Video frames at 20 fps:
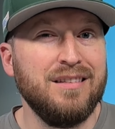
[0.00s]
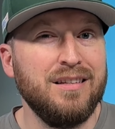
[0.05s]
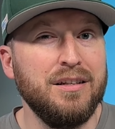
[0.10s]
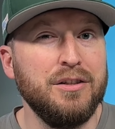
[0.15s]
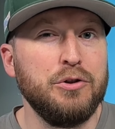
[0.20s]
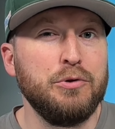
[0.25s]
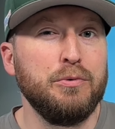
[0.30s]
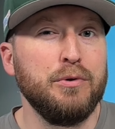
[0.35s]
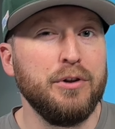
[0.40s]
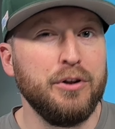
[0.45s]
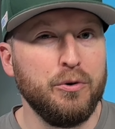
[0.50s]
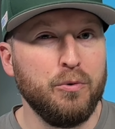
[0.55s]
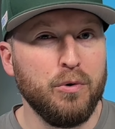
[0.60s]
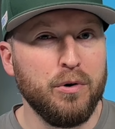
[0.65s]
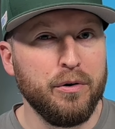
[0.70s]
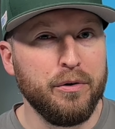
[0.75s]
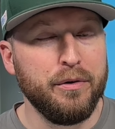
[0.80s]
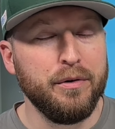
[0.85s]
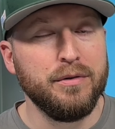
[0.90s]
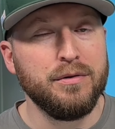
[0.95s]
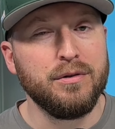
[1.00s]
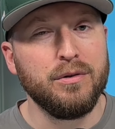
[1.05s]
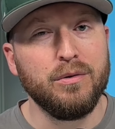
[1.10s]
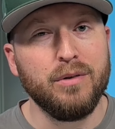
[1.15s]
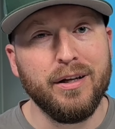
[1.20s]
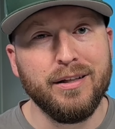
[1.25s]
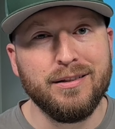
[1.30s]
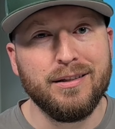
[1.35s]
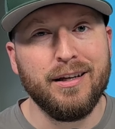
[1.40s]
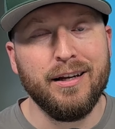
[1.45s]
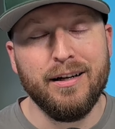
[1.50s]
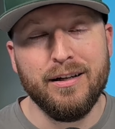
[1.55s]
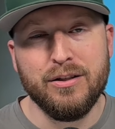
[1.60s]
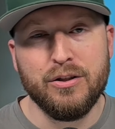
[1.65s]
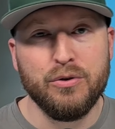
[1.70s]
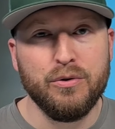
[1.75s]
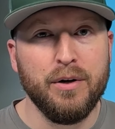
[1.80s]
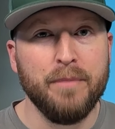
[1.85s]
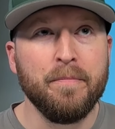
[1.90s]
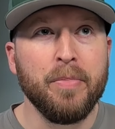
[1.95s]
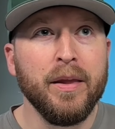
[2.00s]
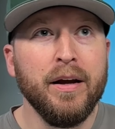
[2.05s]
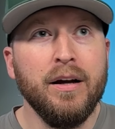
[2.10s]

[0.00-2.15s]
this really worth it? So let's get into it.